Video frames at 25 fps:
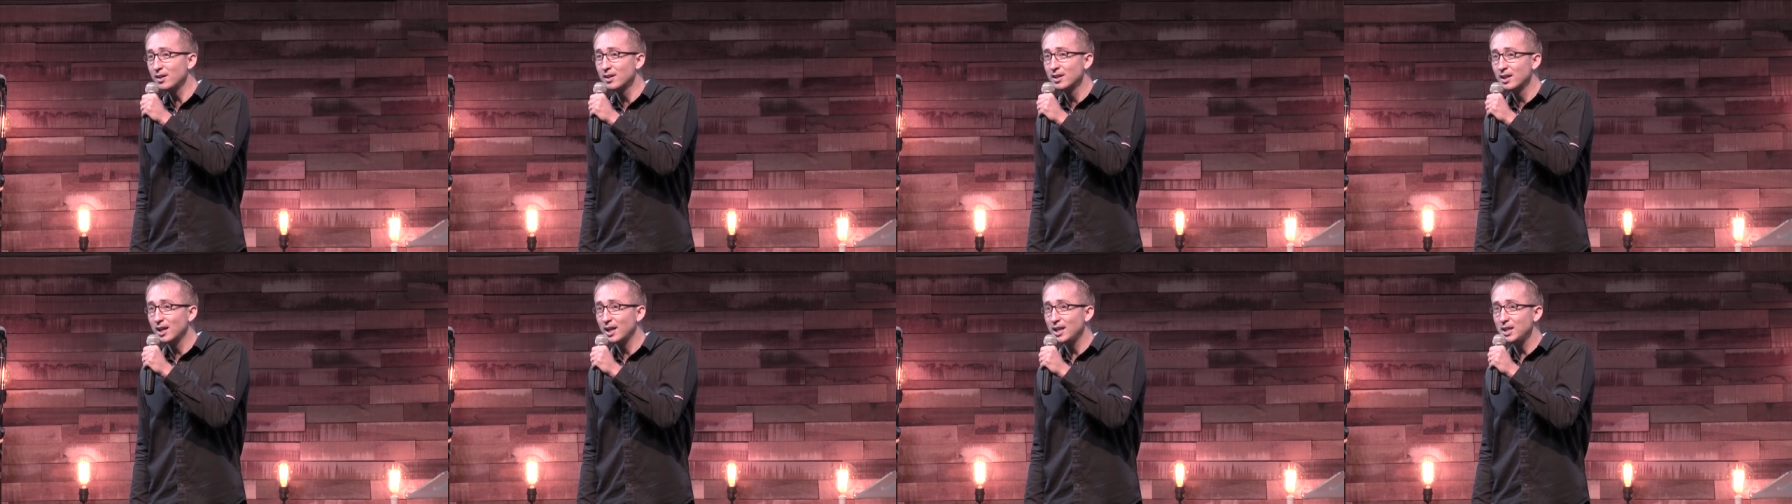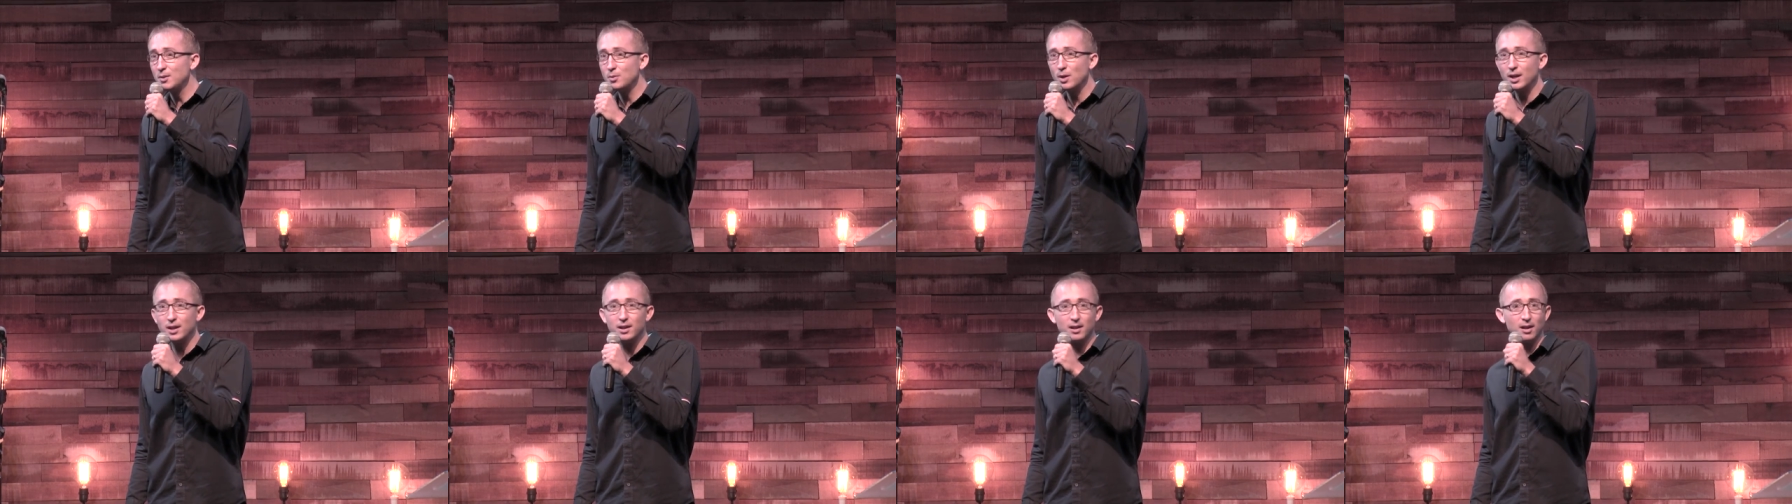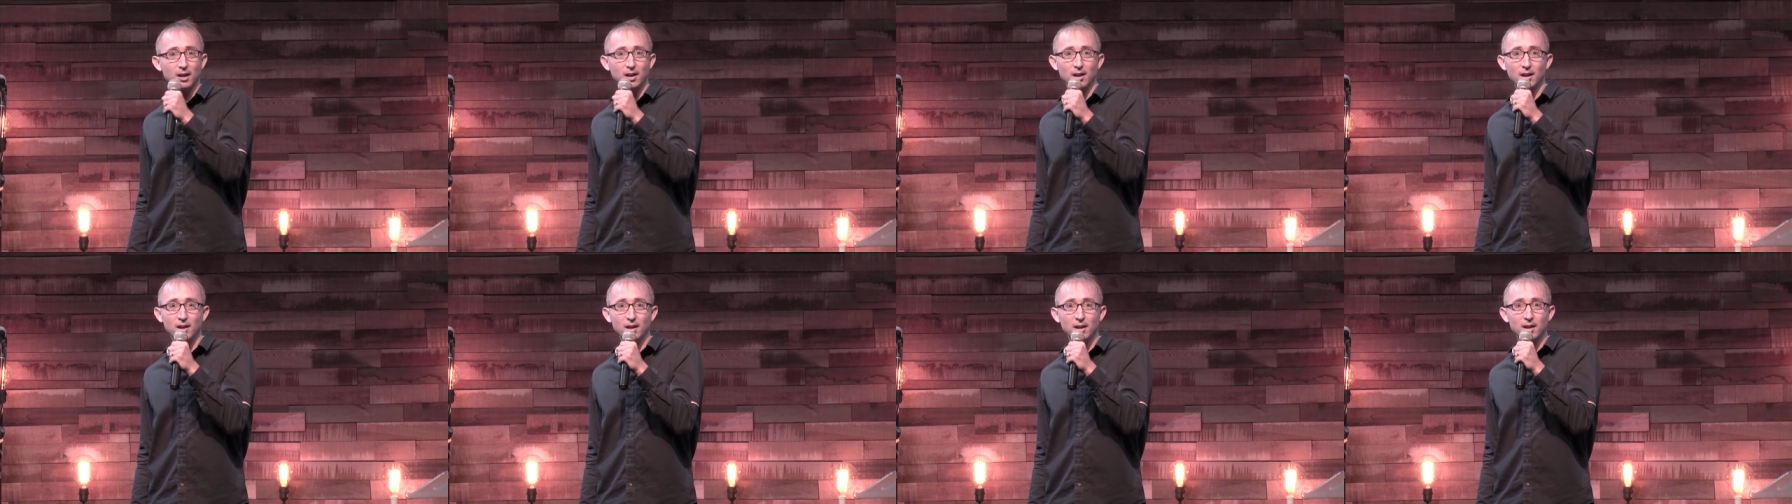And he went,
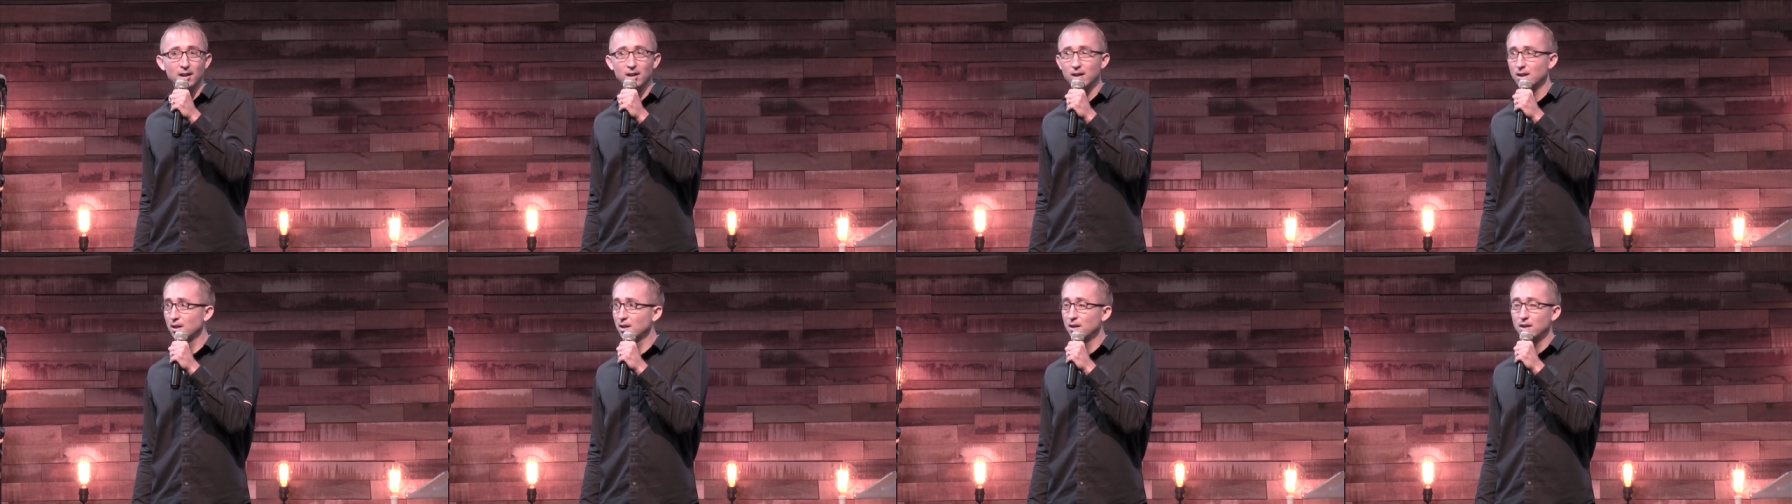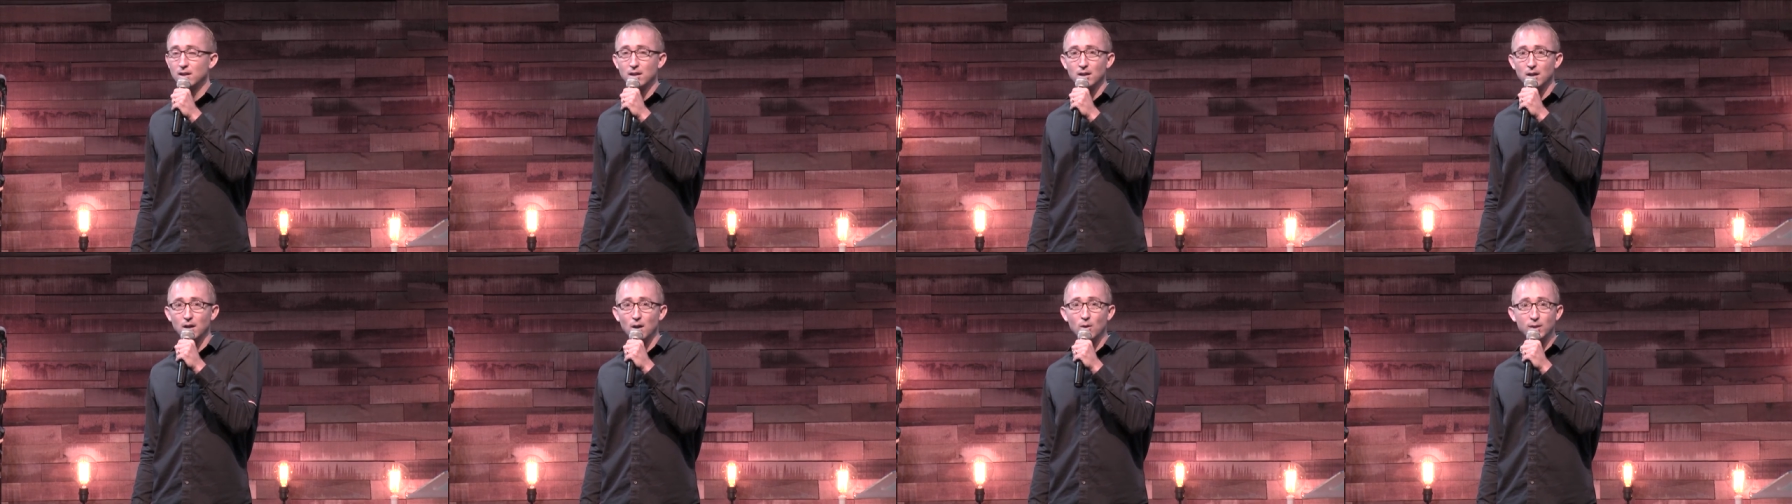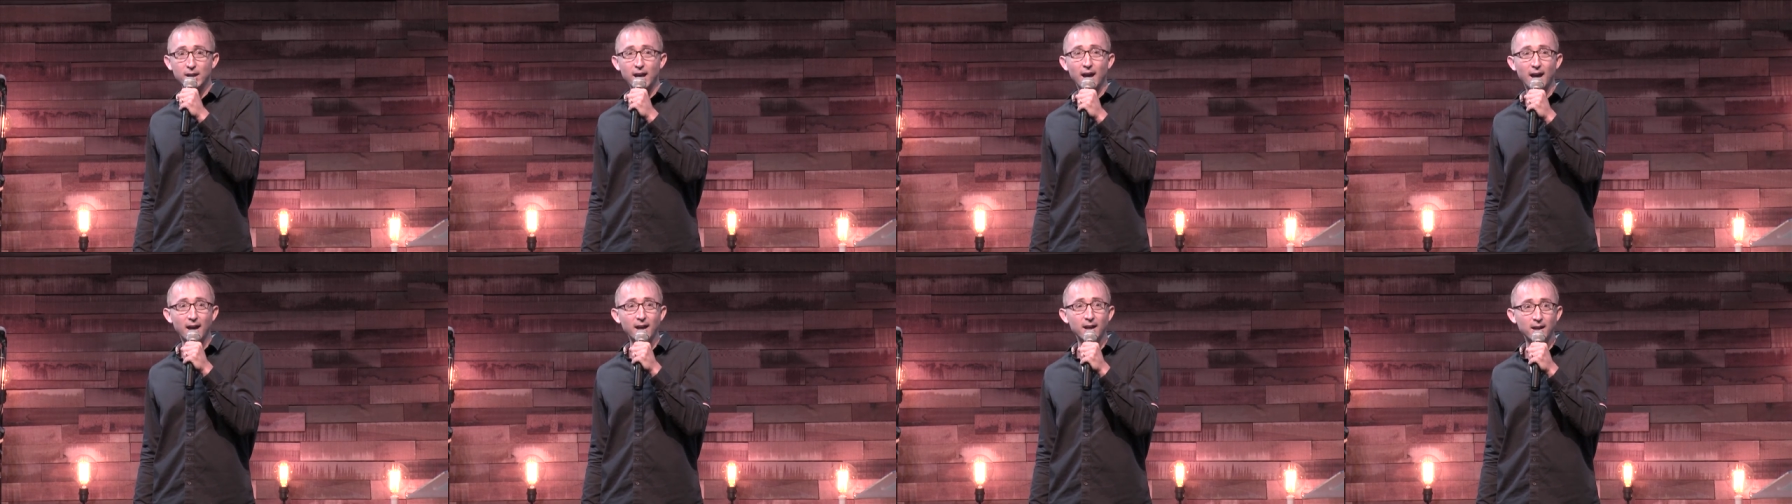
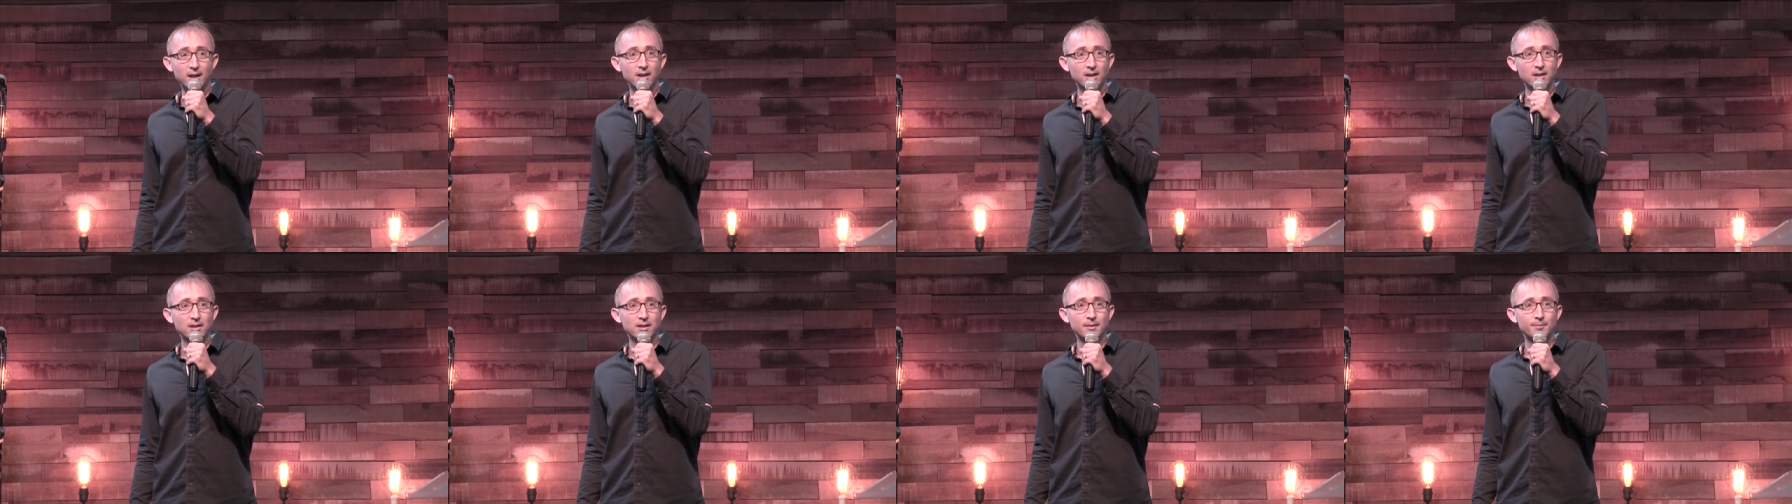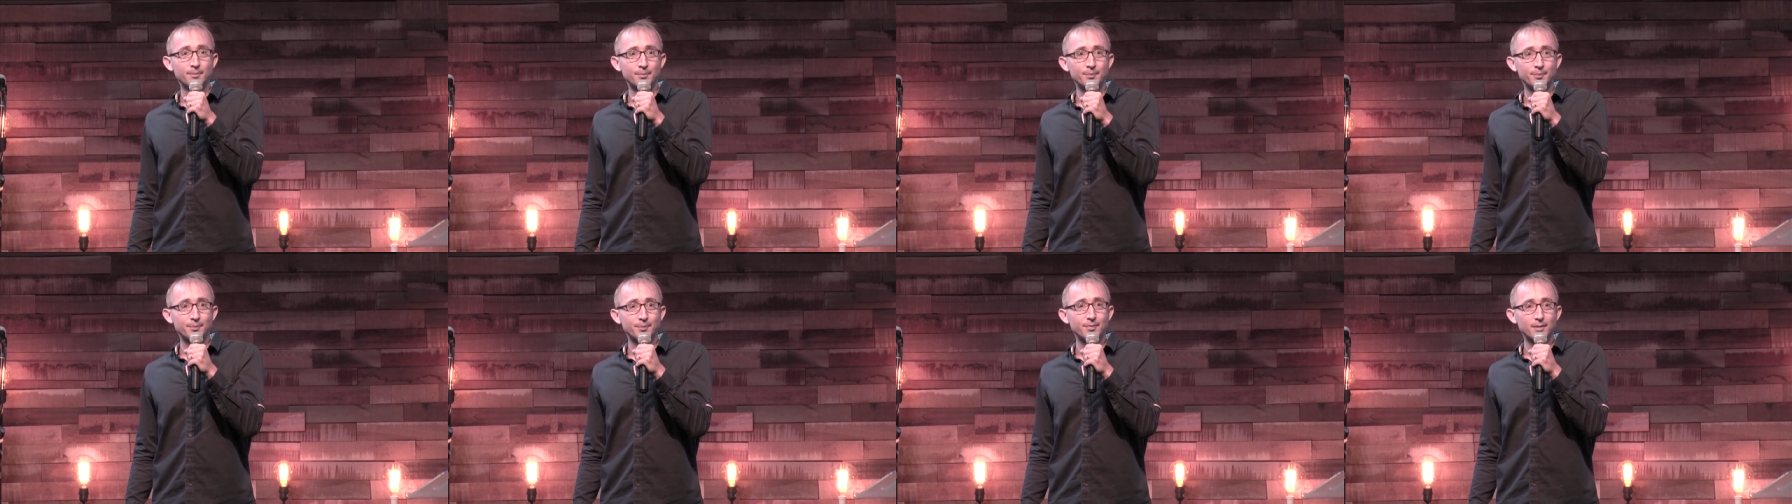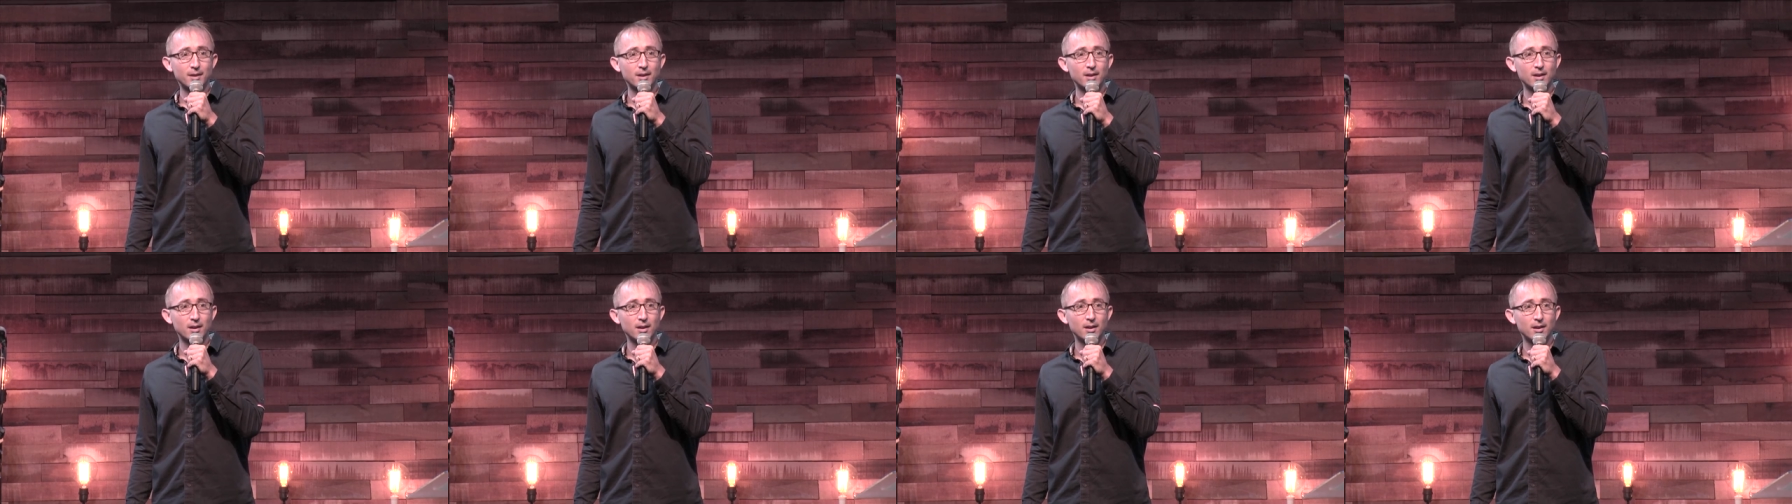"Okay."
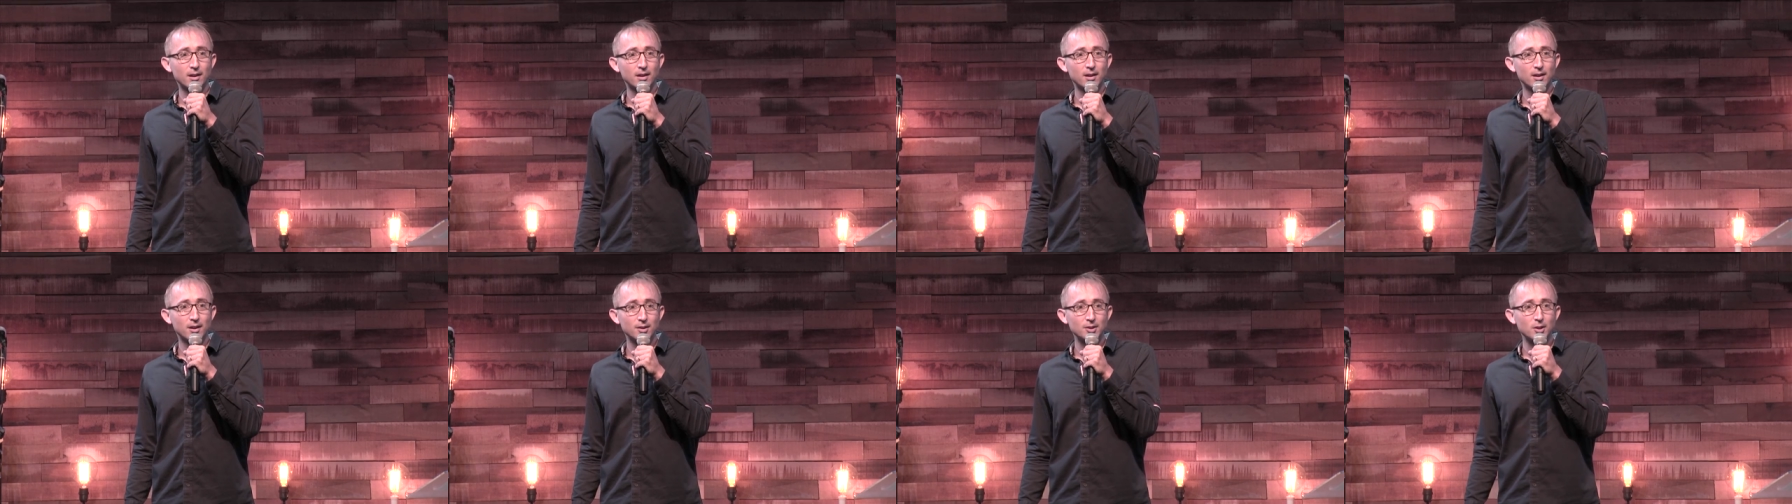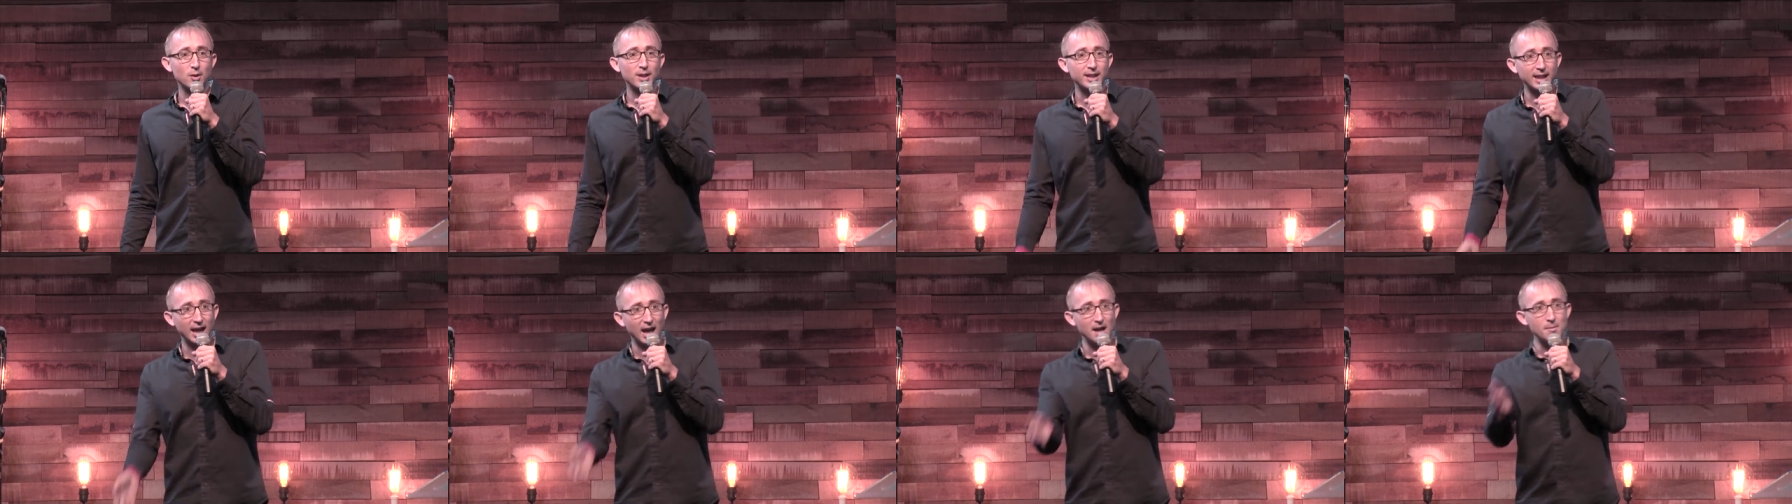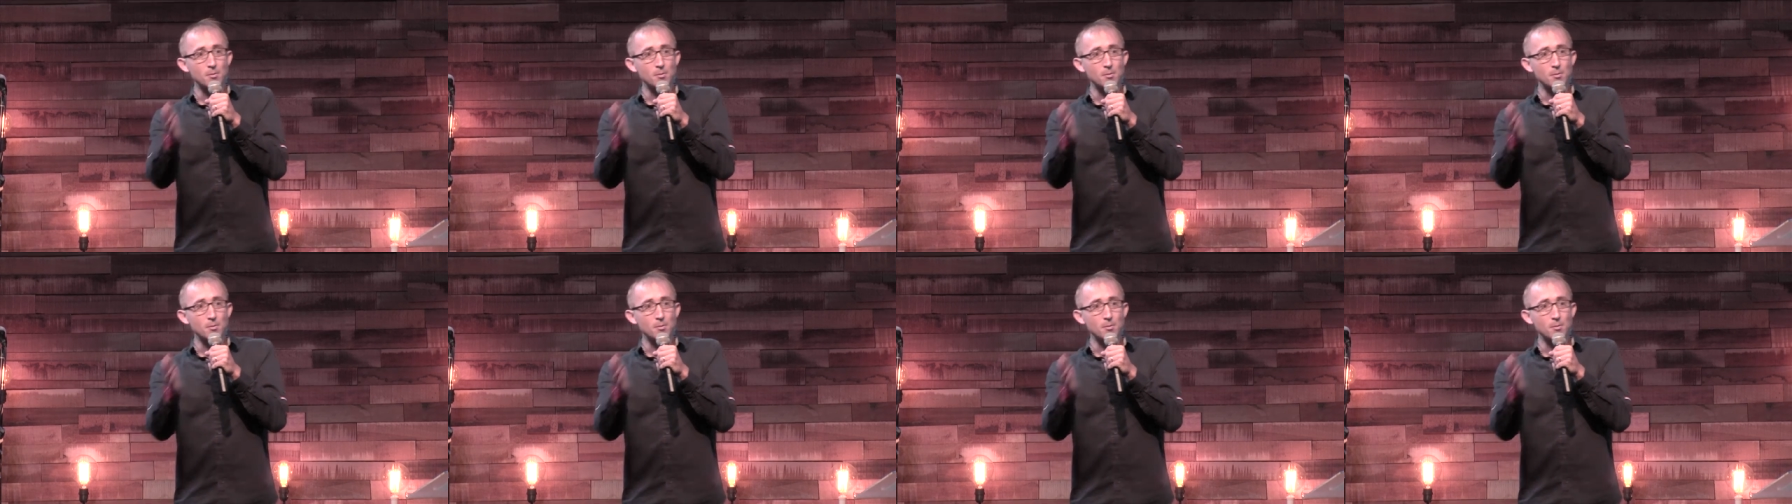So he came